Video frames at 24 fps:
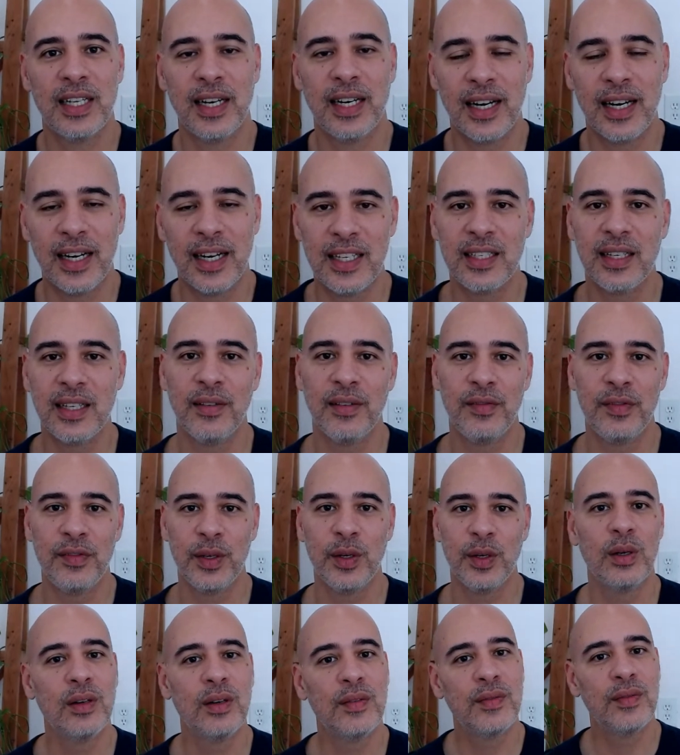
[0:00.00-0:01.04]
And it's a
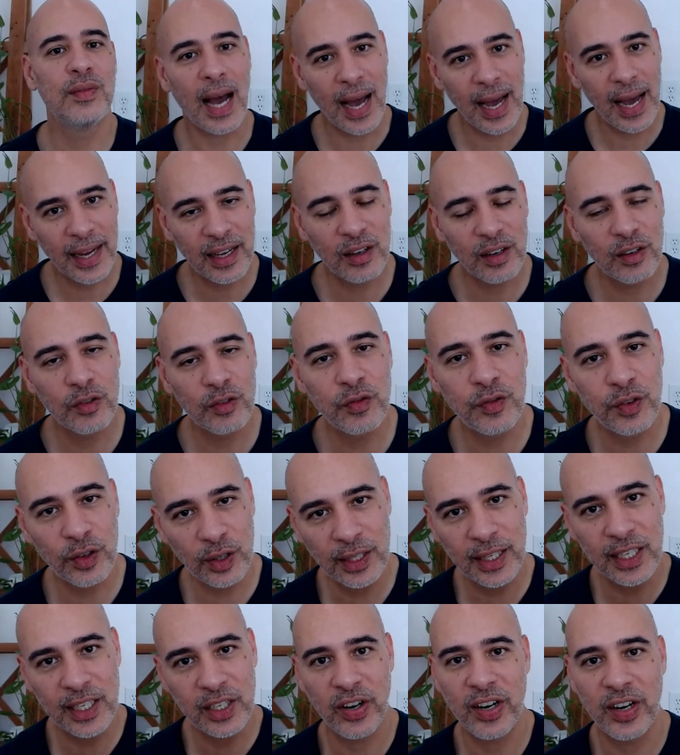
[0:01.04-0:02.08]
view of, I can
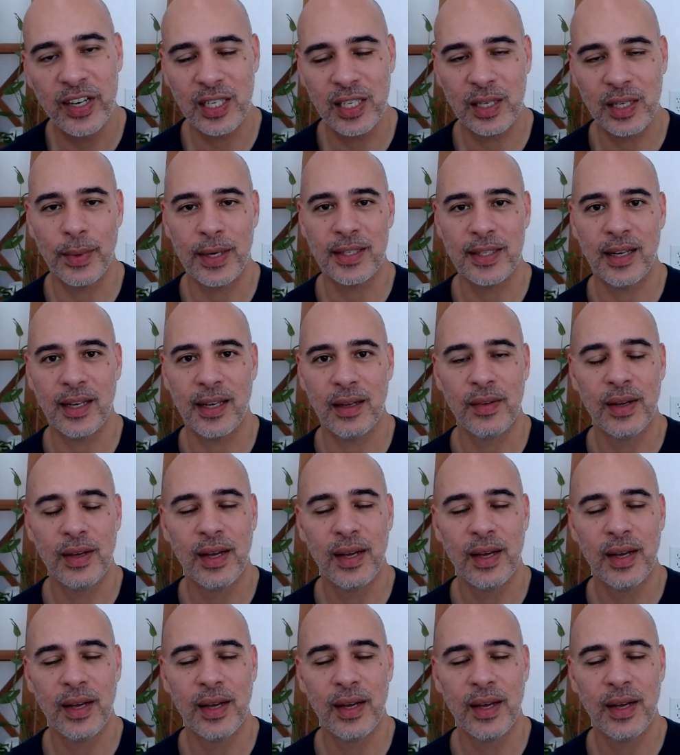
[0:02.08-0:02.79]
fully trust myself.